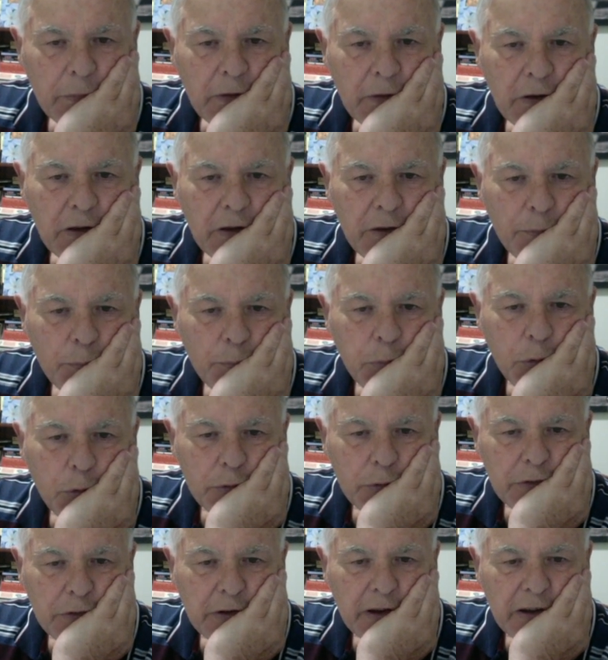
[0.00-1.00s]
If pawn
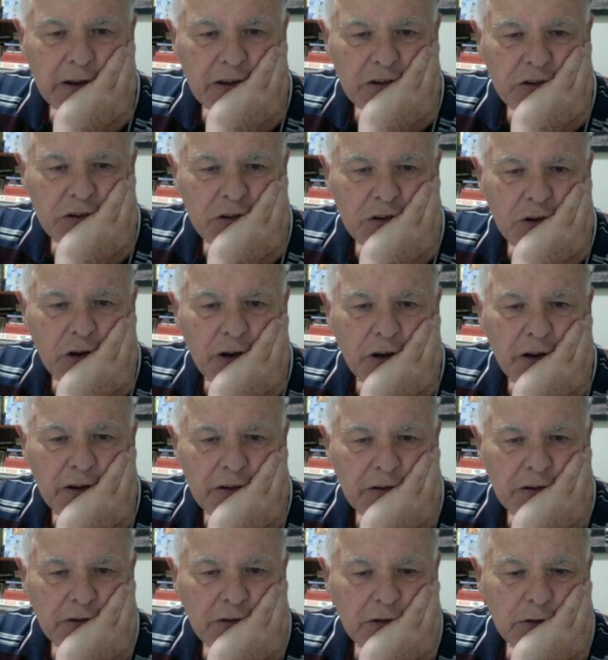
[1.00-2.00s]
takes
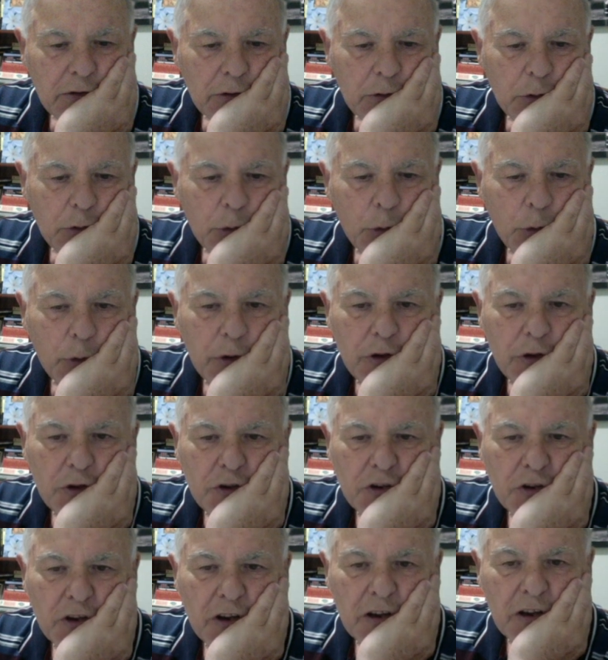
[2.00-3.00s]
knight, queen
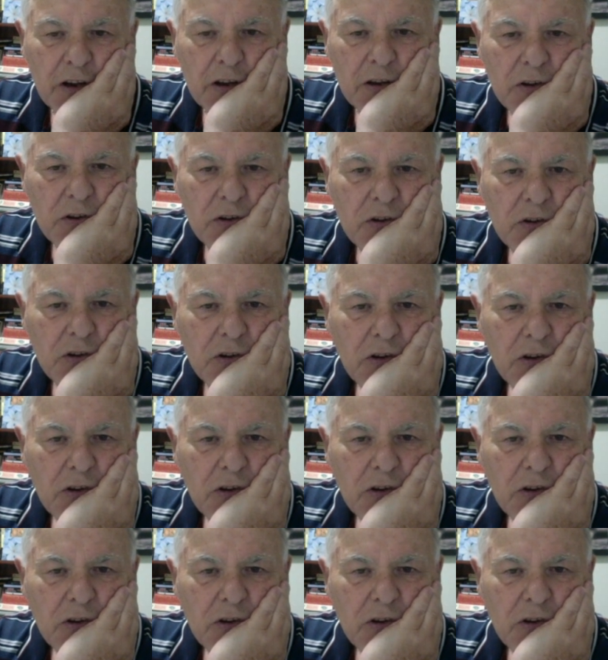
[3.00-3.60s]
checks,